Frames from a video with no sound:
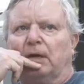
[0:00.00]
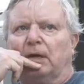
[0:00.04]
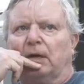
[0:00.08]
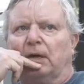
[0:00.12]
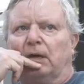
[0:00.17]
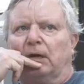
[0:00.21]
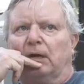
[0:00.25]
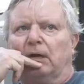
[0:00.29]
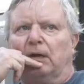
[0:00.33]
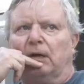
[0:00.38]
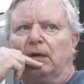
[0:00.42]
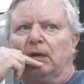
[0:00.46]

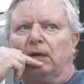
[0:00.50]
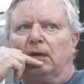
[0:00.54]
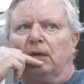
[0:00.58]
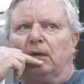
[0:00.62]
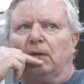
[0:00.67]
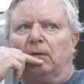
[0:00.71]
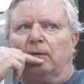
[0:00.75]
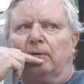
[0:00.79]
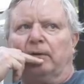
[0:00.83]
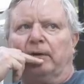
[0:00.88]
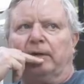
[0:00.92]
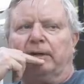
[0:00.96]

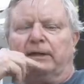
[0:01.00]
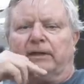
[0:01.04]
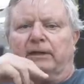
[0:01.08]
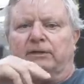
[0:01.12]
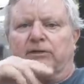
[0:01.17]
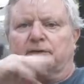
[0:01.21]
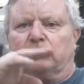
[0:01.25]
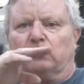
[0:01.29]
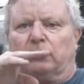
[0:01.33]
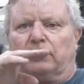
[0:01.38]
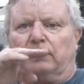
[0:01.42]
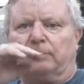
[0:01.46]
and it
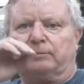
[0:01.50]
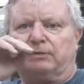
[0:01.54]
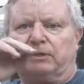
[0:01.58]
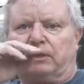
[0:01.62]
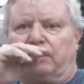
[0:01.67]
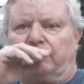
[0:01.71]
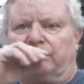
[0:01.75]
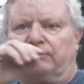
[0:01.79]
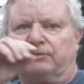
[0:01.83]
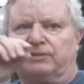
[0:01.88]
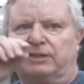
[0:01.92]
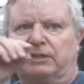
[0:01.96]
gets the water up to,
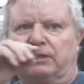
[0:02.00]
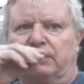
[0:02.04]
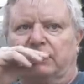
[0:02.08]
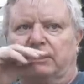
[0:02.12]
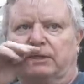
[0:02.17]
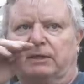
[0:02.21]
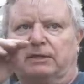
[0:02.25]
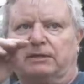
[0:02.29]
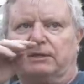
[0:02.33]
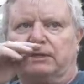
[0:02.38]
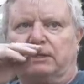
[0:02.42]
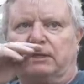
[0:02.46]
I've set
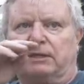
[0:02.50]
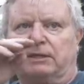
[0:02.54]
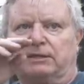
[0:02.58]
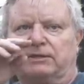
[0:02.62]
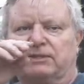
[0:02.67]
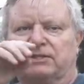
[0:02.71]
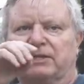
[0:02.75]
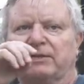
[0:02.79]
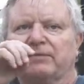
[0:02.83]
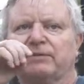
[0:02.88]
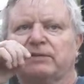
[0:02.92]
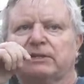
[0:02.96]
it at
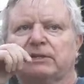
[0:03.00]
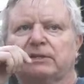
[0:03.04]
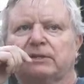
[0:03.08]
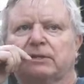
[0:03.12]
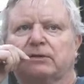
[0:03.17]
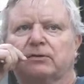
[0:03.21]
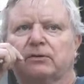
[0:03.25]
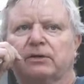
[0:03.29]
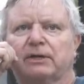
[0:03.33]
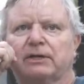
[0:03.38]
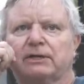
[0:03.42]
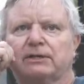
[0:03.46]
70
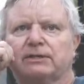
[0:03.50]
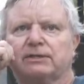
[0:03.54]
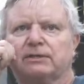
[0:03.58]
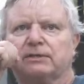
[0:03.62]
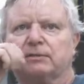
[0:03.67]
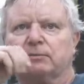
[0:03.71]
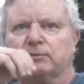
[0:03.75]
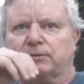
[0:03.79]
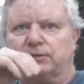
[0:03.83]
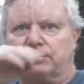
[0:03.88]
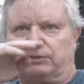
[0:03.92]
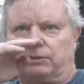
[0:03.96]

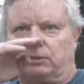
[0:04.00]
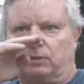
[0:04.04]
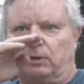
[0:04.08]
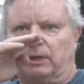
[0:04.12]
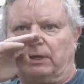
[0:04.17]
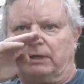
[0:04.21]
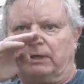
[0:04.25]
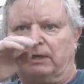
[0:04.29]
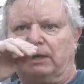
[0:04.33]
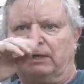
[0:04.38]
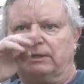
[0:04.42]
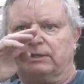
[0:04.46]
degrees, which is
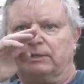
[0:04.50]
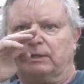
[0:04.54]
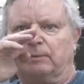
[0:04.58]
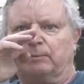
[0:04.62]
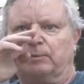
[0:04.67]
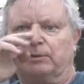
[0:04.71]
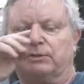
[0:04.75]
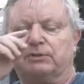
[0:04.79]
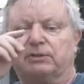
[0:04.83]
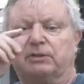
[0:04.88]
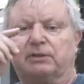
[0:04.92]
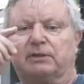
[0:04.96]
quite high
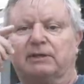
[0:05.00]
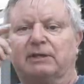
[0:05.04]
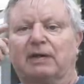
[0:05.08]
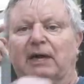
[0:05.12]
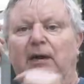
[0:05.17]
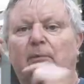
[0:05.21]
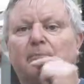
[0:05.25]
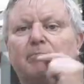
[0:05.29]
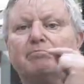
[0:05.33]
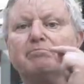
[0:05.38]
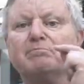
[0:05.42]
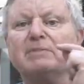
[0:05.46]
temperature. It
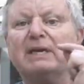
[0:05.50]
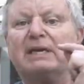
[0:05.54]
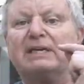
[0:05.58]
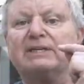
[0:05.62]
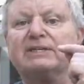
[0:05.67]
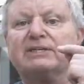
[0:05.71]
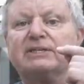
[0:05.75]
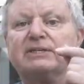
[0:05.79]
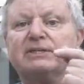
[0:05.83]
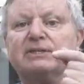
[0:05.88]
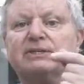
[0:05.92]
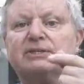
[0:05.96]
now
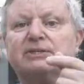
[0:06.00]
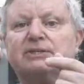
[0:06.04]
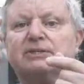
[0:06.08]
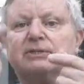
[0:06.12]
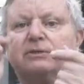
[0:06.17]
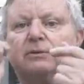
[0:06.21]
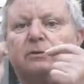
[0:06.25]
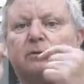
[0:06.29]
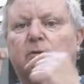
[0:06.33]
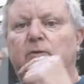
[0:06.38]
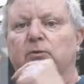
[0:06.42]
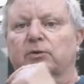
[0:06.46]
mixes
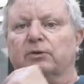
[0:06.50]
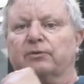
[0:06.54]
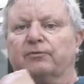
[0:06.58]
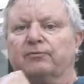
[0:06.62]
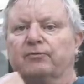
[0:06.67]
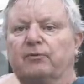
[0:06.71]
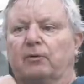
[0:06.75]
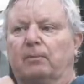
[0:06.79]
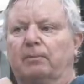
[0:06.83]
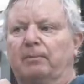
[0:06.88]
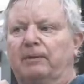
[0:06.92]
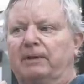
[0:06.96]
the water
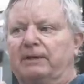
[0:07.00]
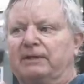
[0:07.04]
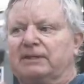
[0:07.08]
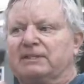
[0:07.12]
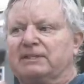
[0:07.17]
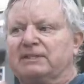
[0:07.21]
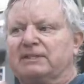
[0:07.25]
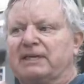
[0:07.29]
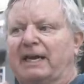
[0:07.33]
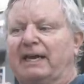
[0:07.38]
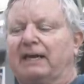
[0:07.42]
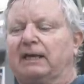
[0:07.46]
from the
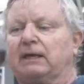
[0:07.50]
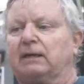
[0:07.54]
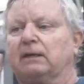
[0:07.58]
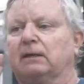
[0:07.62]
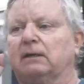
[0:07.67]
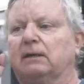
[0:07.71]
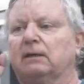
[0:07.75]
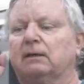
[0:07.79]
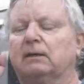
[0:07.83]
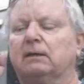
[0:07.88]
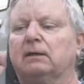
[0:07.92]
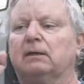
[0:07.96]
tank
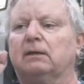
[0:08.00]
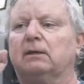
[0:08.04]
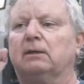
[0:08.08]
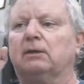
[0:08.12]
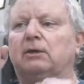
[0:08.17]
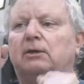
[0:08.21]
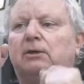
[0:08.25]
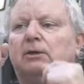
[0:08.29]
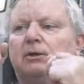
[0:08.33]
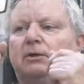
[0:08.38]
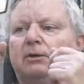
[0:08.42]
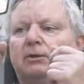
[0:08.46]

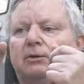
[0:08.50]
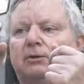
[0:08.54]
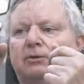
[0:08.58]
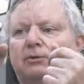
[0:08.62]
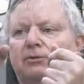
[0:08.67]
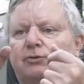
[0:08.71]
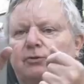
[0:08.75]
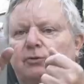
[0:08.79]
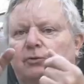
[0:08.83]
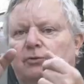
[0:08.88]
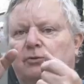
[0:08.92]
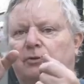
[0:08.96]

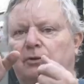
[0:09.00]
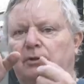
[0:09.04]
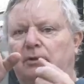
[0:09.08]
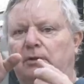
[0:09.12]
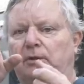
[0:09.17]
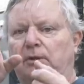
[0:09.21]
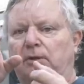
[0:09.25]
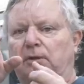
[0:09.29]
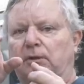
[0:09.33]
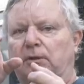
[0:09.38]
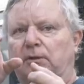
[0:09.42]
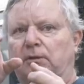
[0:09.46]
to
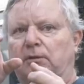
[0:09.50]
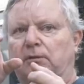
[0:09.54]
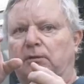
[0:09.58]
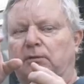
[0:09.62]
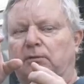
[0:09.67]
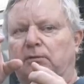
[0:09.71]
the